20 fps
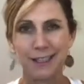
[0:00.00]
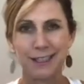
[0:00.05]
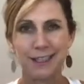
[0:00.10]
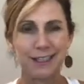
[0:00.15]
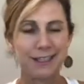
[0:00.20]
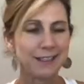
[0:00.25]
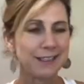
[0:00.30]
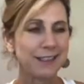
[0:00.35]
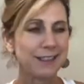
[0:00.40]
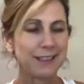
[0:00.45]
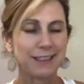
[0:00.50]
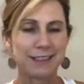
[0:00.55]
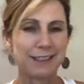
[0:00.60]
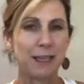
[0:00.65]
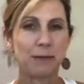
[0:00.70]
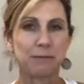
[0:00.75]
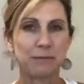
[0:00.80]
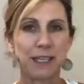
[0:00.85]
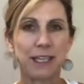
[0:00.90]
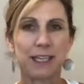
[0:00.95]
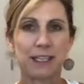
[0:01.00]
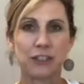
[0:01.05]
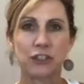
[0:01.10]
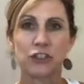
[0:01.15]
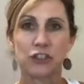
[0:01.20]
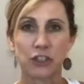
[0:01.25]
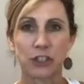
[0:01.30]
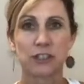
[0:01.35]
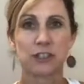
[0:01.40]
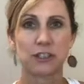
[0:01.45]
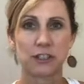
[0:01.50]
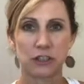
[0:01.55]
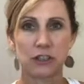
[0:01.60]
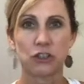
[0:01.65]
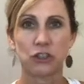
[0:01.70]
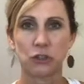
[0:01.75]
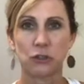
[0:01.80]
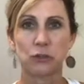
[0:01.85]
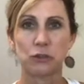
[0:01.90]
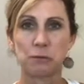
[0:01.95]
isn't the same thing as just the
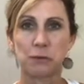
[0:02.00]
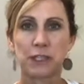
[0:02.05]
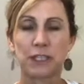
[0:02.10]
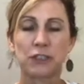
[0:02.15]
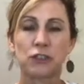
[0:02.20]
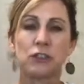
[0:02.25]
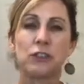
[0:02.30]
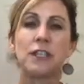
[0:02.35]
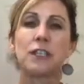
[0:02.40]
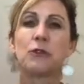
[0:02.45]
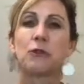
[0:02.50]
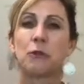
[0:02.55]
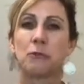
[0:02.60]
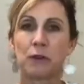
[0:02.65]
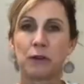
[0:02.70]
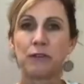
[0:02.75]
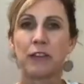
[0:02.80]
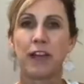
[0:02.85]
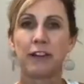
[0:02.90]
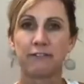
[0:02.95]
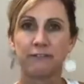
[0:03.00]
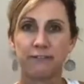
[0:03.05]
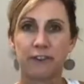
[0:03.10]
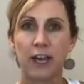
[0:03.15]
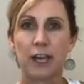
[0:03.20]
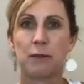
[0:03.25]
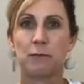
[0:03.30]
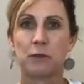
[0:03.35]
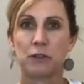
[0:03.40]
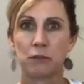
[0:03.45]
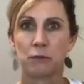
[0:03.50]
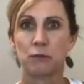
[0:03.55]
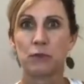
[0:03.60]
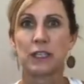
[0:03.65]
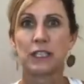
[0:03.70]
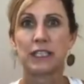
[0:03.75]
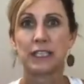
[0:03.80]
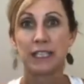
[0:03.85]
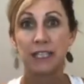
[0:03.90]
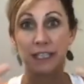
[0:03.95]
juice because you need to remove that fiber to
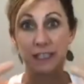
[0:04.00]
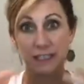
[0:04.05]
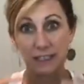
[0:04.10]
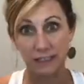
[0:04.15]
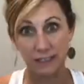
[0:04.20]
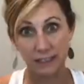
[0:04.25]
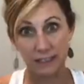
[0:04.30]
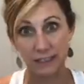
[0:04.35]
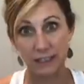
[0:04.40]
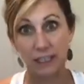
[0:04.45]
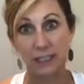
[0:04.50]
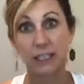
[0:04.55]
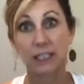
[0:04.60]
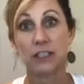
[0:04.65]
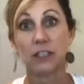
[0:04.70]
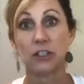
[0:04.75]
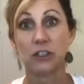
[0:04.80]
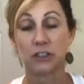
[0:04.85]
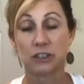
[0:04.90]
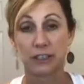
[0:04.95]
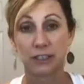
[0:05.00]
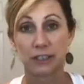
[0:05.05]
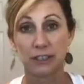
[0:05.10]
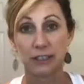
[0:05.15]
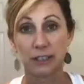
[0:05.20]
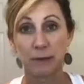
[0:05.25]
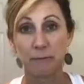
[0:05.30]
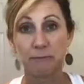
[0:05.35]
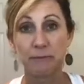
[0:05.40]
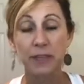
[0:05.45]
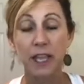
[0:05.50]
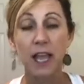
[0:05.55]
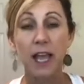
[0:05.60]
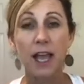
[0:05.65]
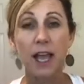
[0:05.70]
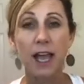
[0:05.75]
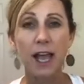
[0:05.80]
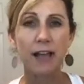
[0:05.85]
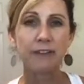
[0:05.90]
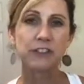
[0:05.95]
really get it to suck into your system.
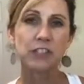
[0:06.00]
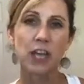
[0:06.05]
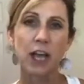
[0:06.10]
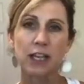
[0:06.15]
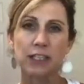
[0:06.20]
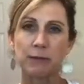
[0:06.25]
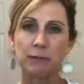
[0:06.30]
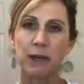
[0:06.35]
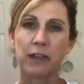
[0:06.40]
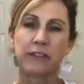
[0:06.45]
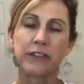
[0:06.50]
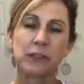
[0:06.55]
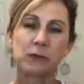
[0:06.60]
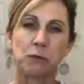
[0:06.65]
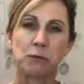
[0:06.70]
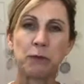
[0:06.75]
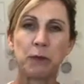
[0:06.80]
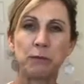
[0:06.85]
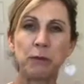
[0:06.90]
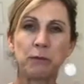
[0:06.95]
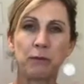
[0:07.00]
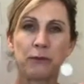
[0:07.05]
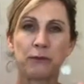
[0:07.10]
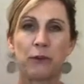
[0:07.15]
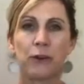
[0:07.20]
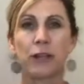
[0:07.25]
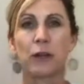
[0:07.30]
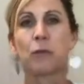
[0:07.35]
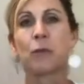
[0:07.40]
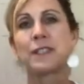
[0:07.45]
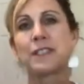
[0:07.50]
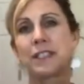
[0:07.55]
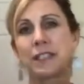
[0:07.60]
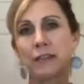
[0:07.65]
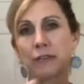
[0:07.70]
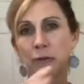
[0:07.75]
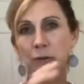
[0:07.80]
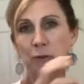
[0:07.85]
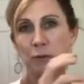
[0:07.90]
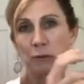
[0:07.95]
I've talked about this with people before like, what's the
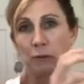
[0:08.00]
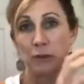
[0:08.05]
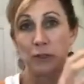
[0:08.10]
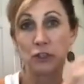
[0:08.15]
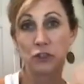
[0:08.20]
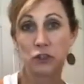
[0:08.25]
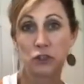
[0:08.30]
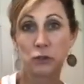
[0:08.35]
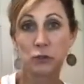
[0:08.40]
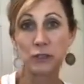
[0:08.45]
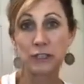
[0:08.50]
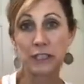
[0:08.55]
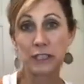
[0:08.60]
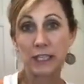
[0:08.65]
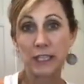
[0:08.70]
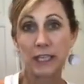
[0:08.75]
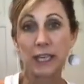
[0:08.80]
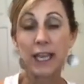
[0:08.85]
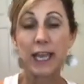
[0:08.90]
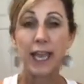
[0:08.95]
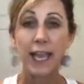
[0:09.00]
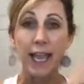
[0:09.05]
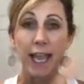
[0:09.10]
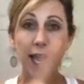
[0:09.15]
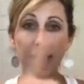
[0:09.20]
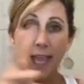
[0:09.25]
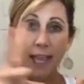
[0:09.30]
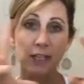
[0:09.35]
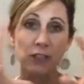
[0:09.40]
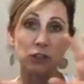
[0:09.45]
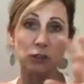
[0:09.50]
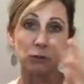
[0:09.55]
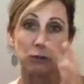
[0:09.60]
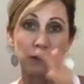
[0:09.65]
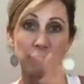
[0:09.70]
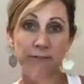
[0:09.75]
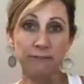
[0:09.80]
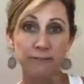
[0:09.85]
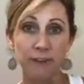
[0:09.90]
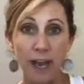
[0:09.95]
difference between juicing and
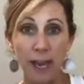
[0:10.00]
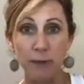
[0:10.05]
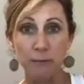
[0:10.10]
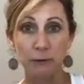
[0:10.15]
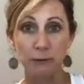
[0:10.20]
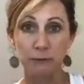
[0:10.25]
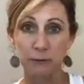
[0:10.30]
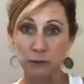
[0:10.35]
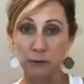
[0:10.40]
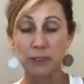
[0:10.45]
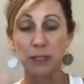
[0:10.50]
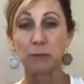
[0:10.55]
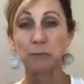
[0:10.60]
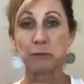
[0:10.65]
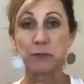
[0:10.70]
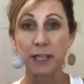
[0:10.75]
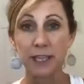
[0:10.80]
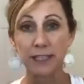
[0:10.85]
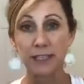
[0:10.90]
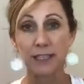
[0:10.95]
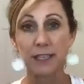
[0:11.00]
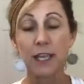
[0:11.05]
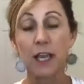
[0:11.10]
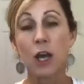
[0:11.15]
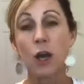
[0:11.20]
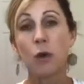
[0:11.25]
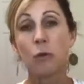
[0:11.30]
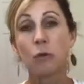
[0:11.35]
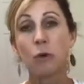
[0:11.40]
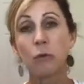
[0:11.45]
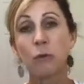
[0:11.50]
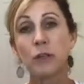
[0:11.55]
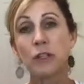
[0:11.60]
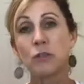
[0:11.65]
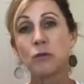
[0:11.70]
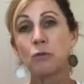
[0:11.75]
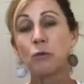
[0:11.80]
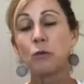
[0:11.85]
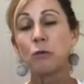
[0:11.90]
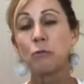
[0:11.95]
doing fiber foods like blended? Well, when
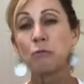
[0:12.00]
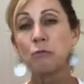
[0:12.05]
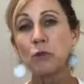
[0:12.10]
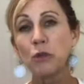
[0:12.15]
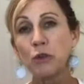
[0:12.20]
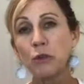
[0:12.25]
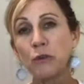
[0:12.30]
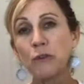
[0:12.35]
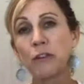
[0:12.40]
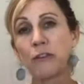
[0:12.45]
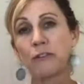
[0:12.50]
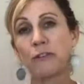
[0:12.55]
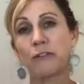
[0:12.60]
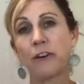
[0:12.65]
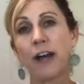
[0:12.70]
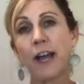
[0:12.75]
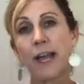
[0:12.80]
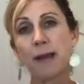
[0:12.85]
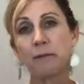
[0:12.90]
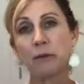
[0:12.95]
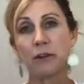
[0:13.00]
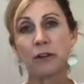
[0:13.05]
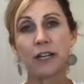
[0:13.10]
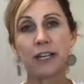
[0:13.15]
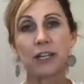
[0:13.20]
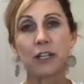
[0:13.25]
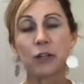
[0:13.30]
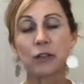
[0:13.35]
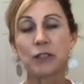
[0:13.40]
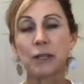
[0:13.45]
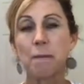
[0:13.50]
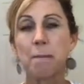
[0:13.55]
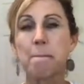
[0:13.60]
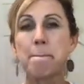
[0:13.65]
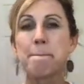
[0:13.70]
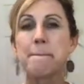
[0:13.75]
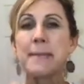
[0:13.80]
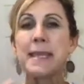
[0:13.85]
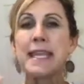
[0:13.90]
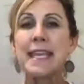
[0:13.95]
you remove the fiber, it goes
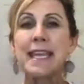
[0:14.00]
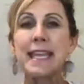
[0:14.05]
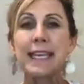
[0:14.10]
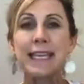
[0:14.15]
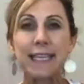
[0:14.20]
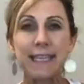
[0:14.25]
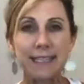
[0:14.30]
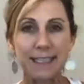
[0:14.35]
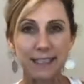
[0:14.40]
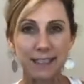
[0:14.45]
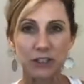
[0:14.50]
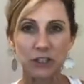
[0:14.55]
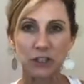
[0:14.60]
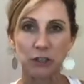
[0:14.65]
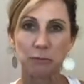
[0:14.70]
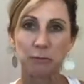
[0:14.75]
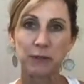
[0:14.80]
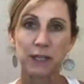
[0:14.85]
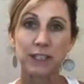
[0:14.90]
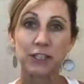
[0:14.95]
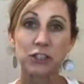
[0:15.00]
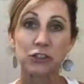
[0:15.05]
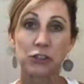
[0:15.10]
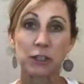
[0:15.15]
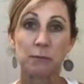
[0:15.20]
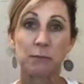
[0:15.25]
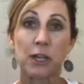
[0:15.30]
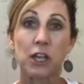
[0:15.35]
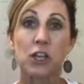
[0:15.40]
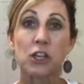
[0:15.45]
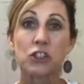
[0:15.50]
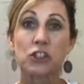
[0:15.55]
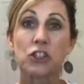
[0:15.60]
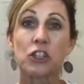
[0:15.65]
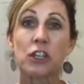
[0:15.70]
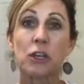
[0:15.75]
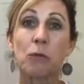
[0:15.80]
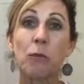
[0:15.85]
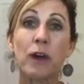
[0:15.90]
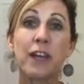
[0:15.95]
immediately into your bloodstream. So
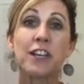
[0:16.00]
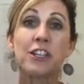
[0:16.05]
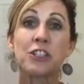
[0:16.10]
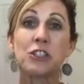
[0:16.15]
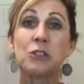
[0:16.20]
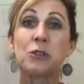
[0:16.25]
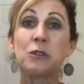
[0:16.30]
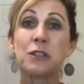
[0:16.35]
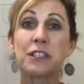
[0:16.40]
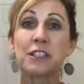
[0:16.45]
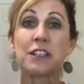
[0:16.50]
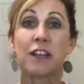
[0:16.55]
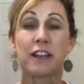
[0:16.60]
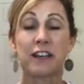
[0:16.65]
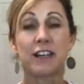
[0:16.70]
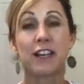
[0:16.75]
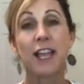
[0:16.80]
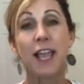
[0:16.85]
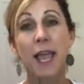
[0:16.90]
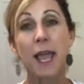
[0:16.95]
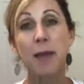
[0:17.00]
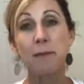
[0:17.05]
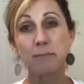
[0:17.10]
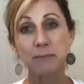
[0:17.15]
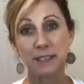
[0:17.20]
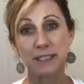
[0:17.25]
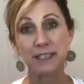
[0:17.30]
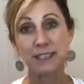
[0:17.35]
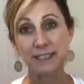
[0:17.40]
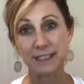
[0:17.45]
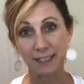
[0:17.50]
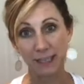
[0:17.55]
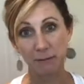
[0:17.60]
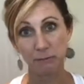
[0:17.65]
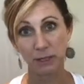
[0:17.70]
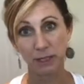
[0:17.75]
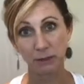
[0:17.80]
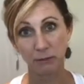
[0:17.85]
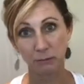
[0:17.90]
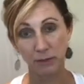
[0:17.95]
you're gonna wanna do this on an empty
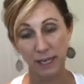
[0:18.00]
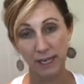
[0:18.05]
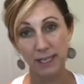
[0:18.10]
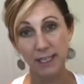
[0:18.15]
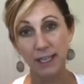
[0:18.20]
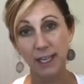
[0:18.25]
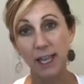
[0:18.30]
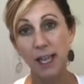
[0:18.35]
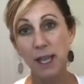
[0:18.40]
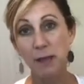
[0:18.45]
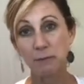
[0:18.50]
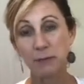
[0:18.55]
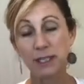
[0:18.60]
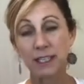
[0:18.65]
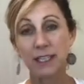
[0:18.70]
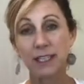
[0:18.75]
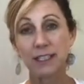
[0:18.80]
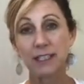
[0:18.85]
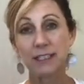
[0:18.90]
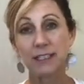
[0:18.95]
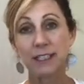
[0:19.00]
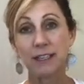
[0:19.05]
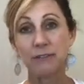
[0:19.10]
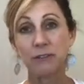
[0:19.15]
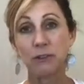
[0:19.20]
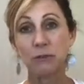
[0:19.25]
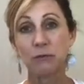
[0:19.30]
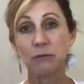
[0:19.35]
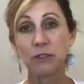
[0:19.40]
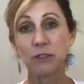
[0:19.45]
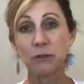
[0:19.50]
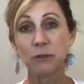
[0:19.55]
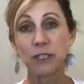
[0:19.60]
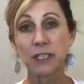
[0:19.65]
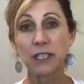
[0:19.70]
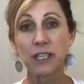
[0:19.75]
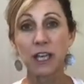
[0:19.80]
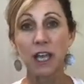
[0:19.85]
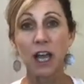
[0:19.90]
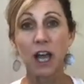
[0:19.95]
stomach, right? Because if you do
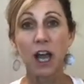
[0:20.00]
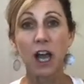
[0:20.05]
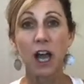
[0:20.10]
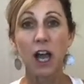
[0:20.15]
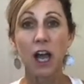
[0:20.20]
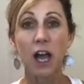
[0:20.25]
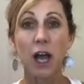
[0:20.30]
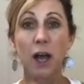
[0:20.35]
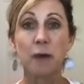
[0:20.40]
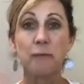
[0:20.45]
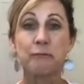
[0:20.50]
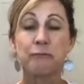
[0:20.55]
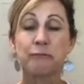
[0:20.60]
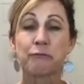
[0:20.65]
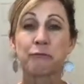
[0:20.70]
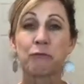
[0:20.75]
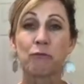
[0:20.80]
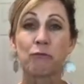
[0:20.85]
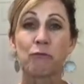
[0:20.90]
it, um,